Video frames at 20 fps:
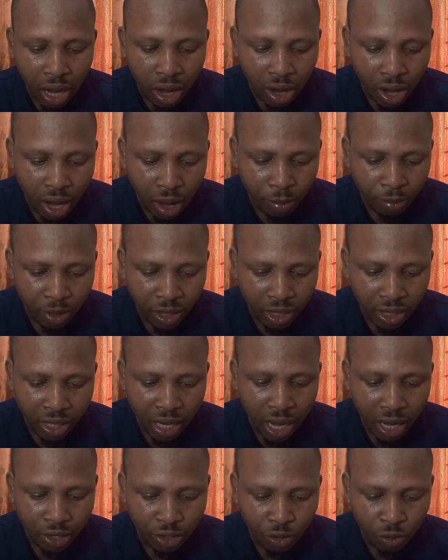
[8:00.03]
now
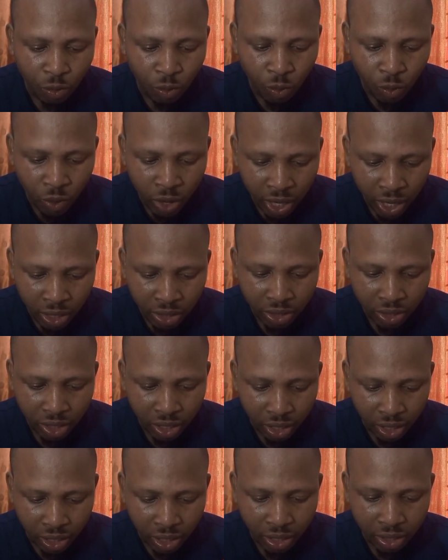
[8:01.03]
happening as
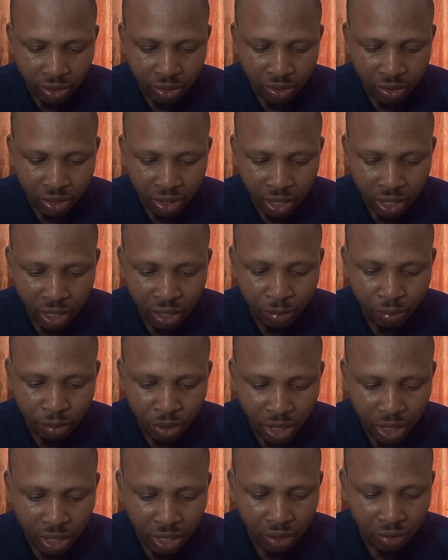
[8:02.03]
Wizkid still
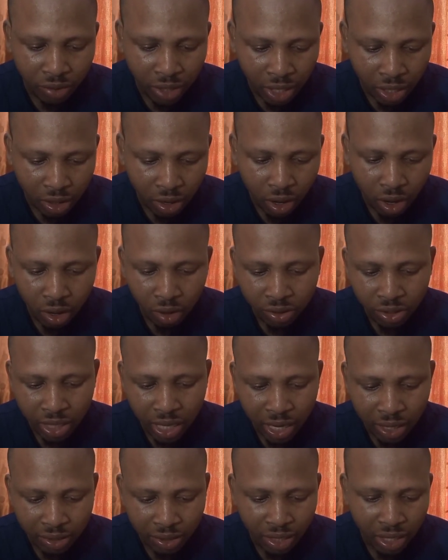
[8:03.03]
breaking
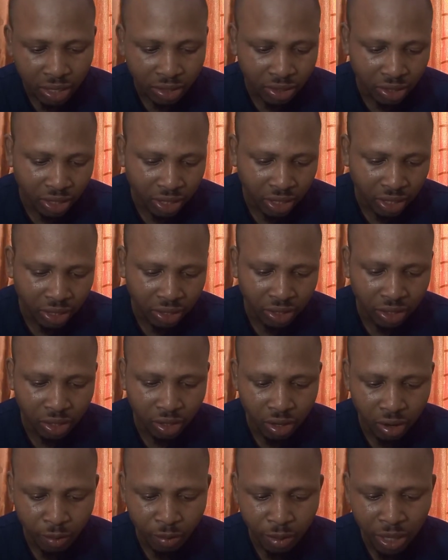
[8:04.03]
records. Essence hits
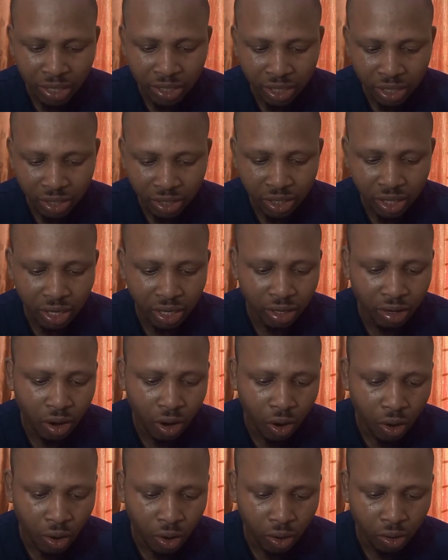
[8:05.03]
number 13
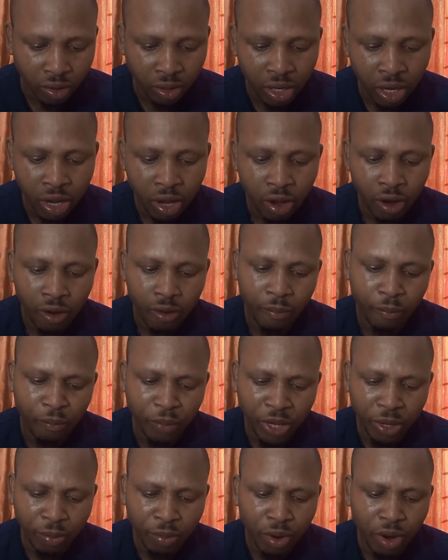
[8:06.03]
on
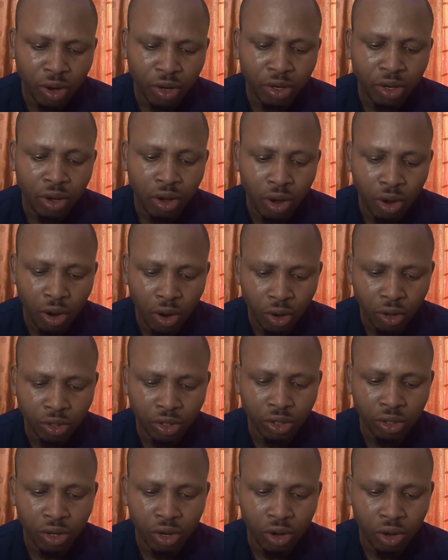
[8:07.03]
Billboard
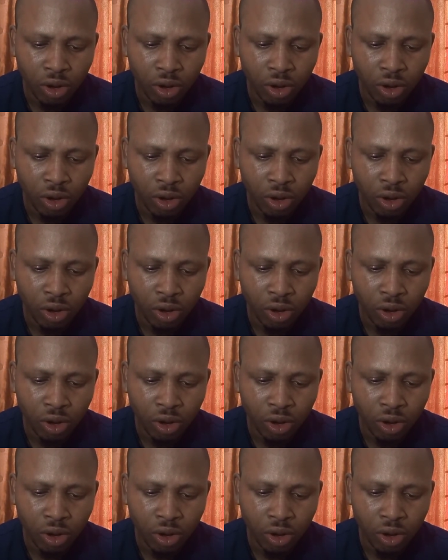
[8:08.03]
Hot